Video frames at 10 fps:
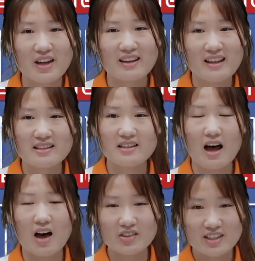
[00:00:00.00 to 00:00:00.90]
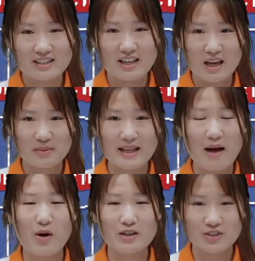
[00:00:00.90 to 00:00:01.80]
Okay, that's all the tips
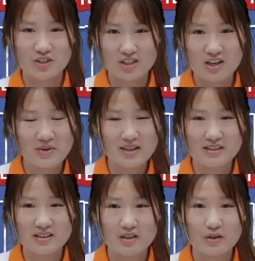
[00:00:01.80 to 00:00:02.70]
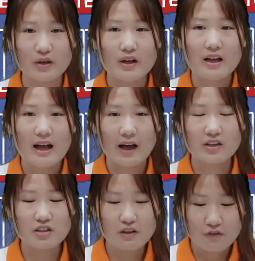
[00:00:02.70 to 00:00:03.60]
I want to share with you.
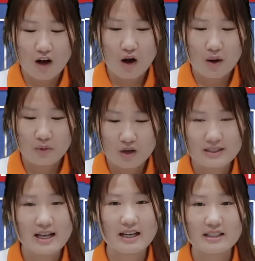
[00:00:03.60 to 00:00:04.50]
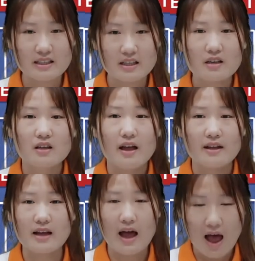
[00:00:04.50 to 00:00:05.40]
Actually, for our product,
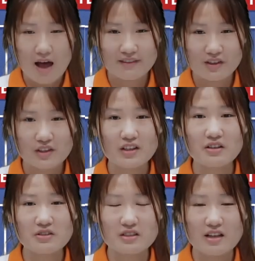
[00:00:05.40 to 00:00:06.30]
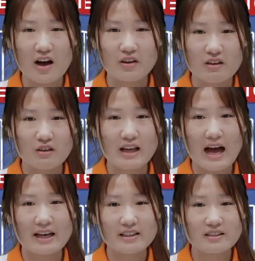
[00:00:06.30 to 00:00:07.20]
and I have good news to tell you
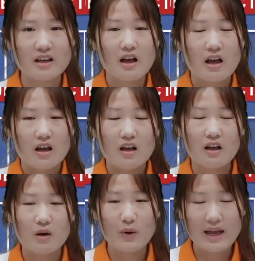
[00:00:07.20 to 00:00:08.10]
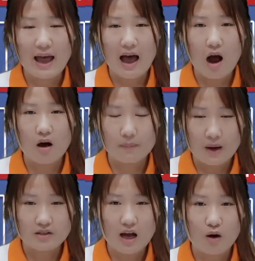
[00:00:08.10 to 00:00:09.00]
guys,
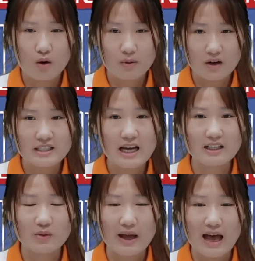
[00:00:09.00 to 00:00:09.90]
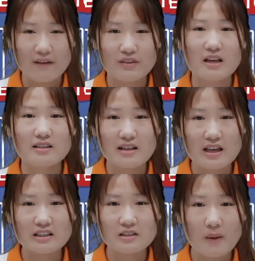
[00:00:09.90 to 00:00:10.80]
about our product, we have the
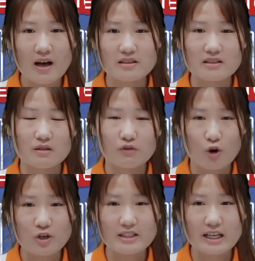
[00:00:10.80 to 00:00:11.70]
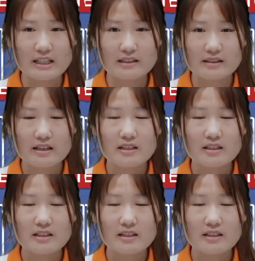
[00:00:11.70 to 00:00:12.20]
6 months warranties.